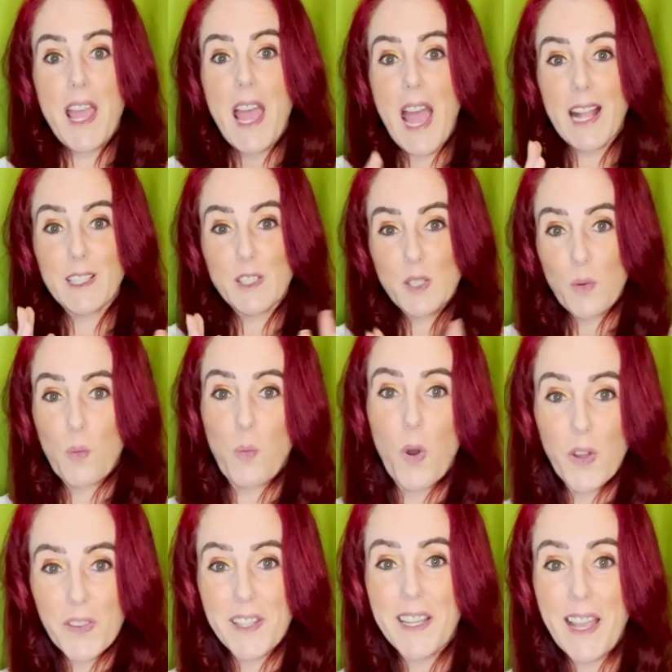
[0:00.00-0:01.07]
And so
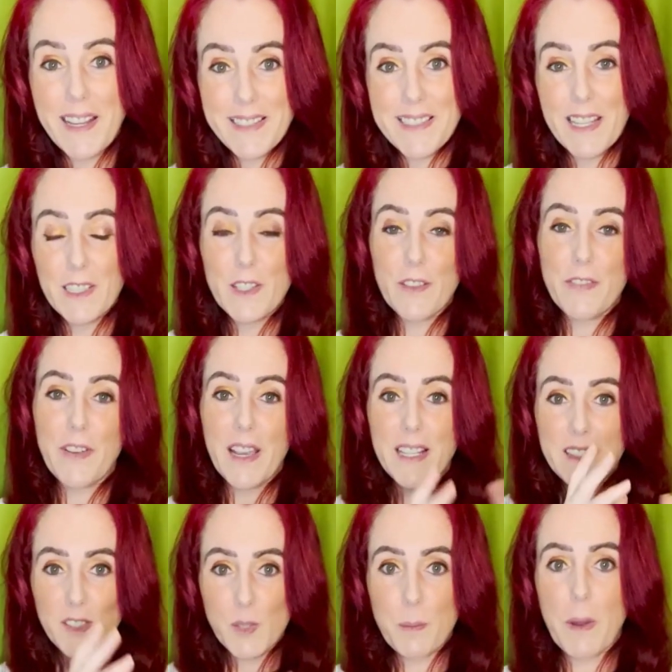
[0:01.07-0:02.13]
what they identified
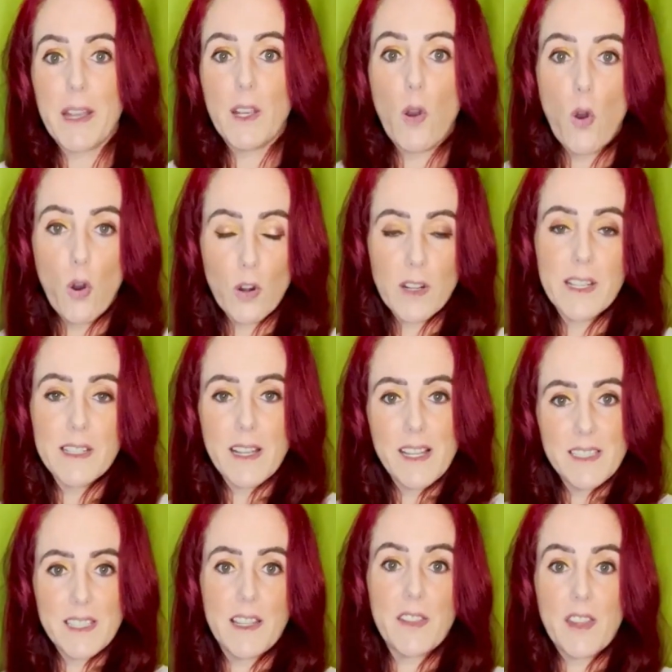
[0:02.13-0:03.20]
is by
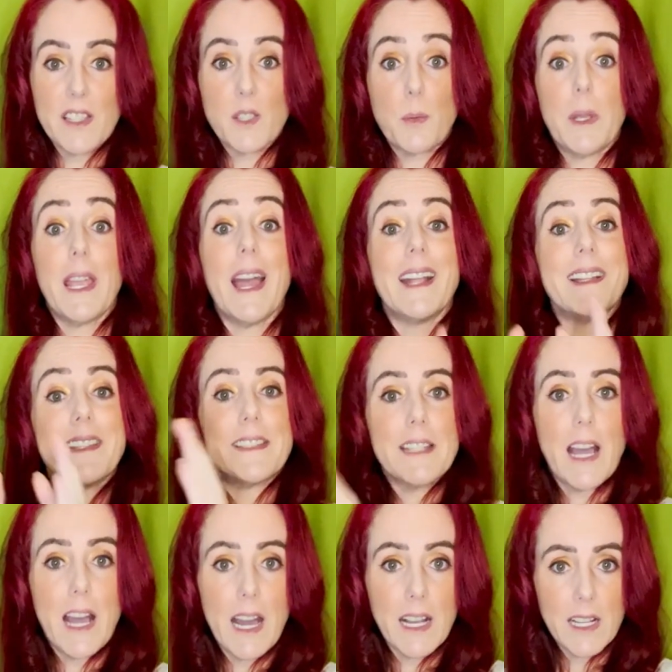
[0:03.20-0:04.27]
organising it this way and
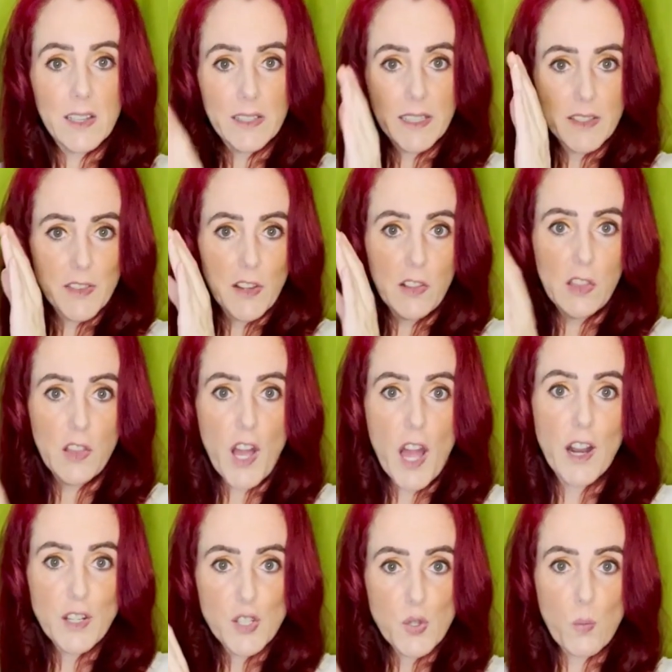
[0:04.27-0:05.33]
tackling the
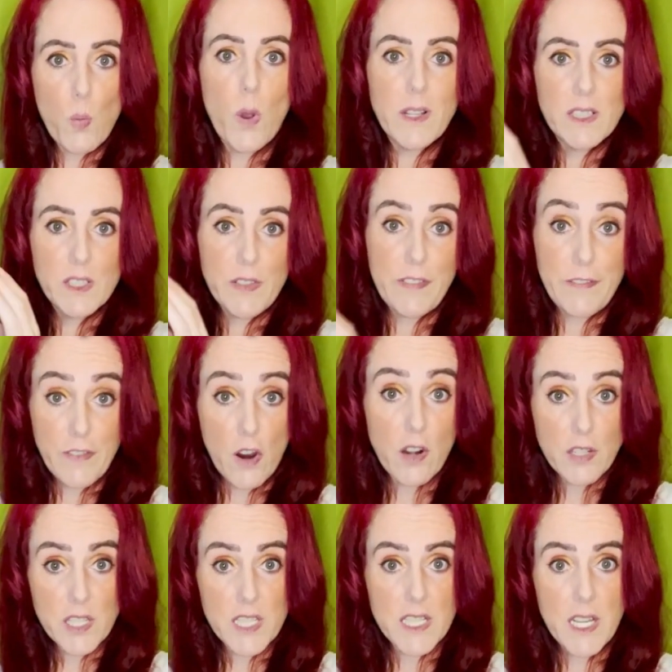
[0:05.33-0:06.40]
large ones
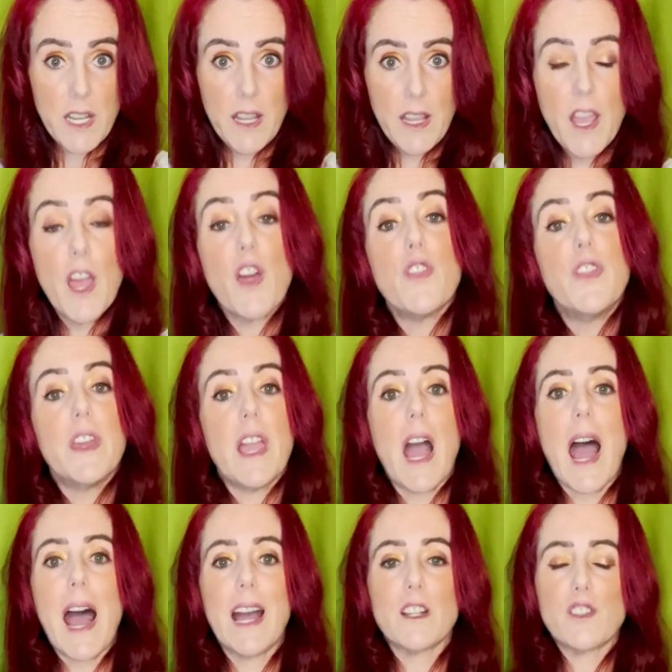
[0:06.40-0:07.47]
first, they
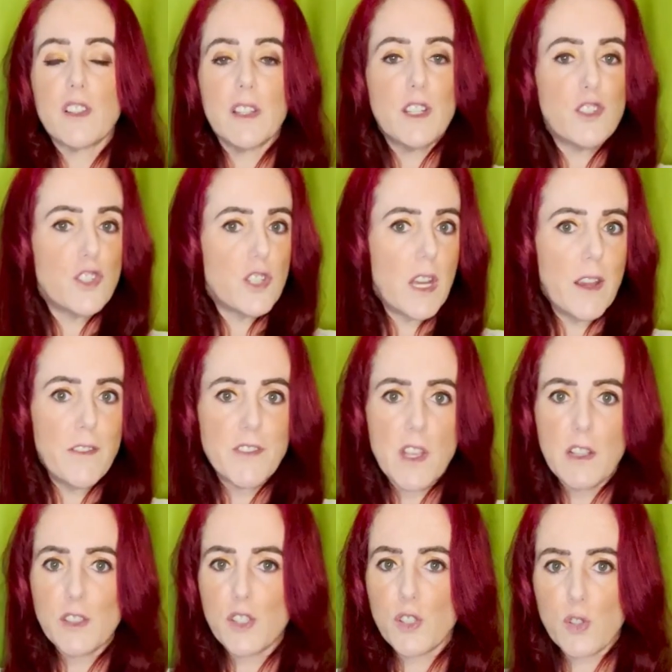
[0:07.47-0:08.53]
actually shaved
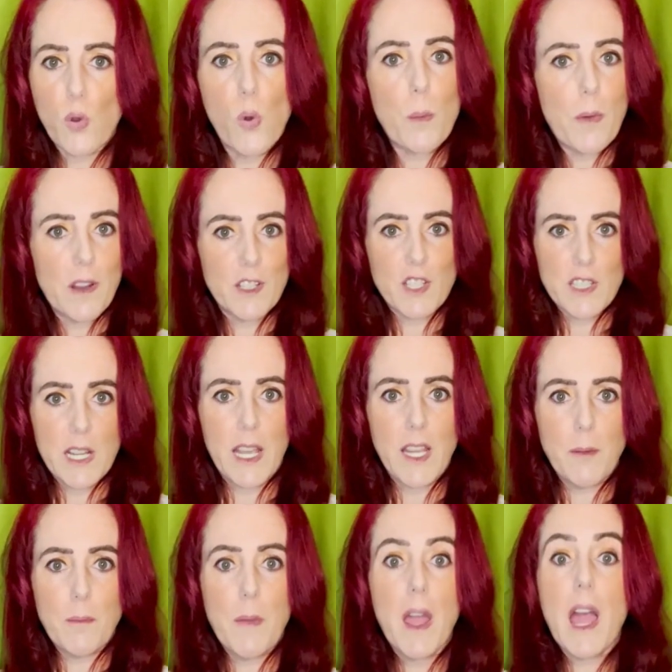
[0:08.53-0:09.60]
so much
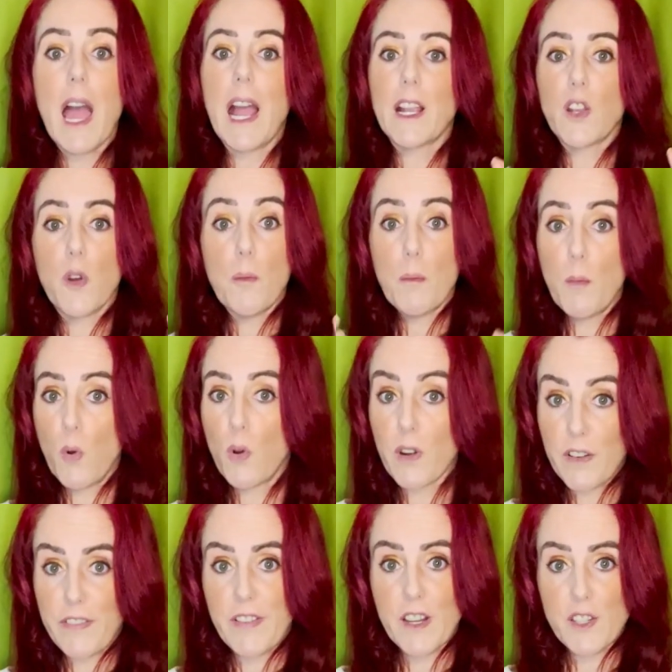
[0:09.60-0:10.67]
time and got more
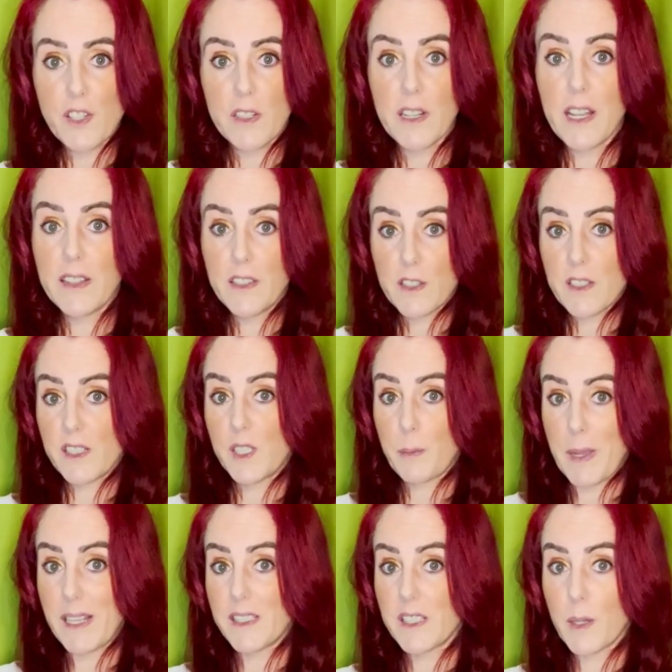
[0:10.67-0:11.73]
efficient in their
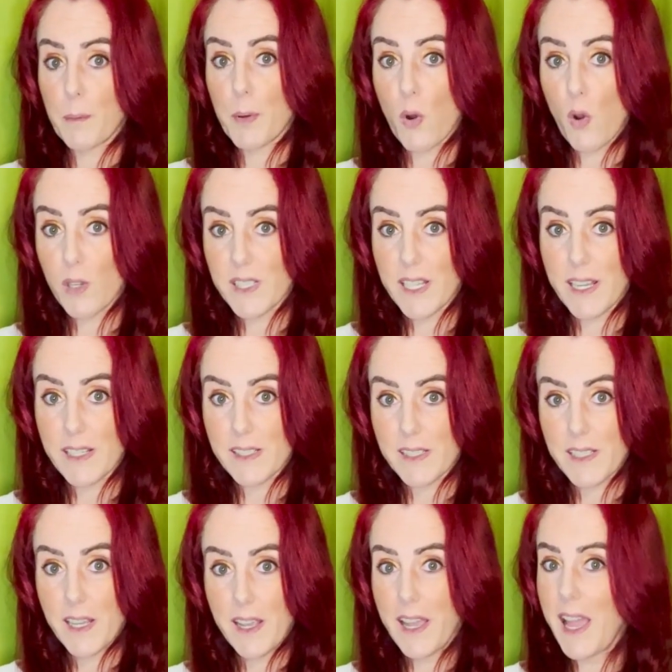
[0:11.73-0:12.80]
dispensing process.
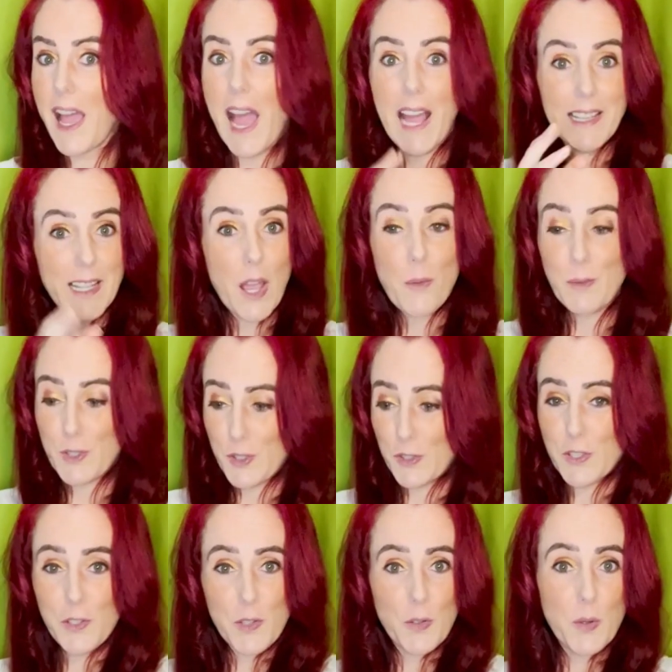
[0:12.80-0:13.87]
And that was
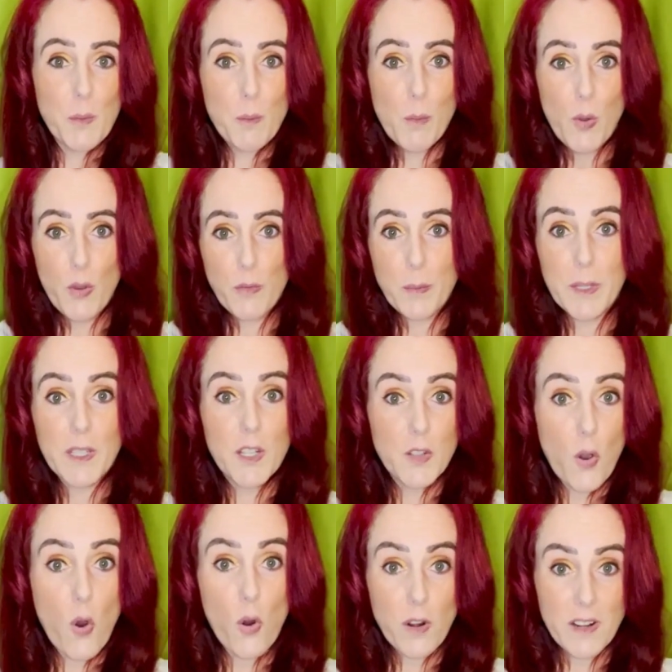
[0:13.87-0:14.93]
just through the movement and
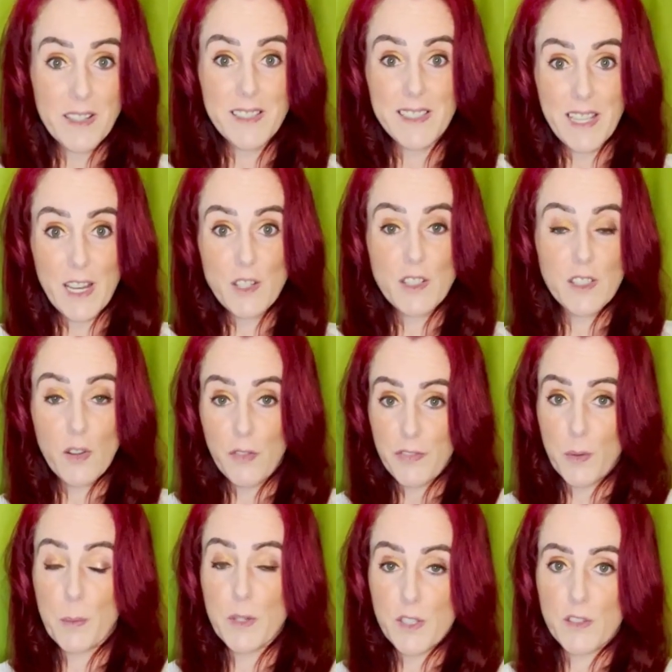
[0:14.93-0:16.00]
organisation of their
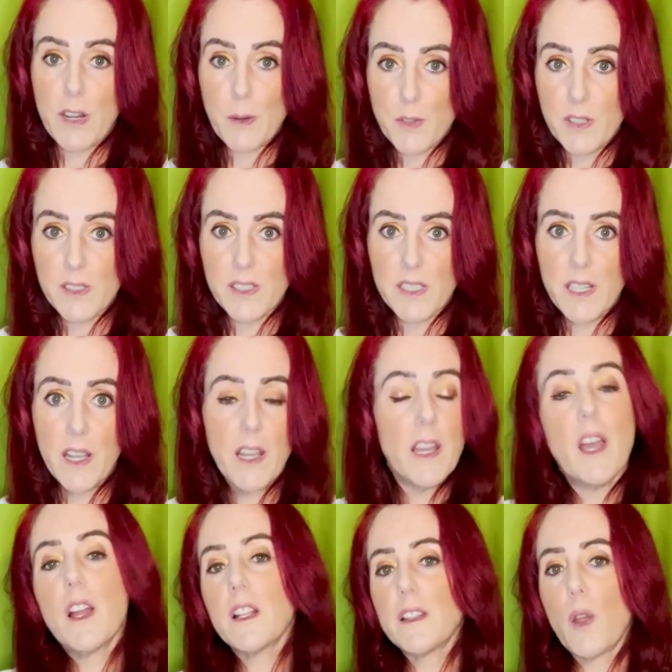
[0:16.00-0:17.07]
prescriptions.
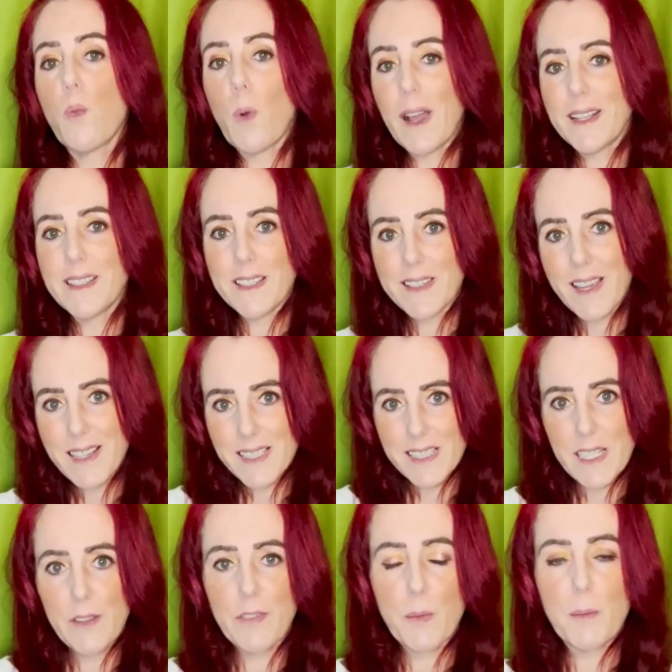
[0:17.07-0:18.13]
Now, why did that
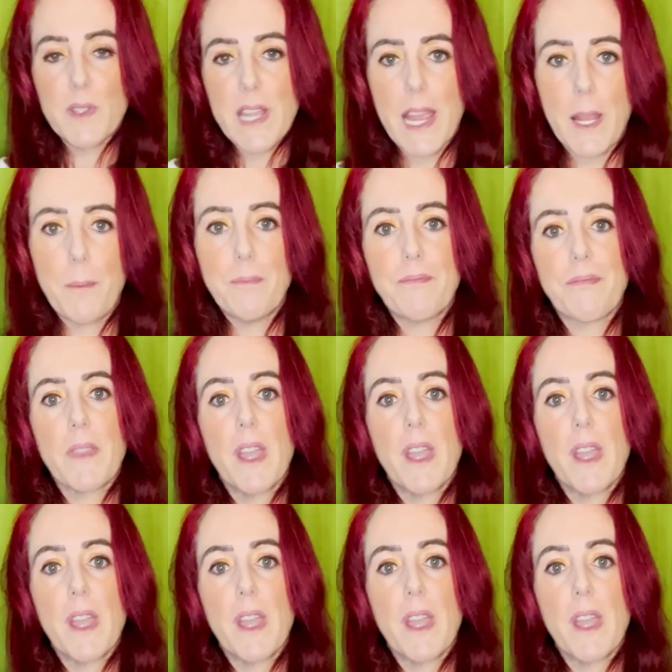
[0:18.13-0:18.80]
save them time?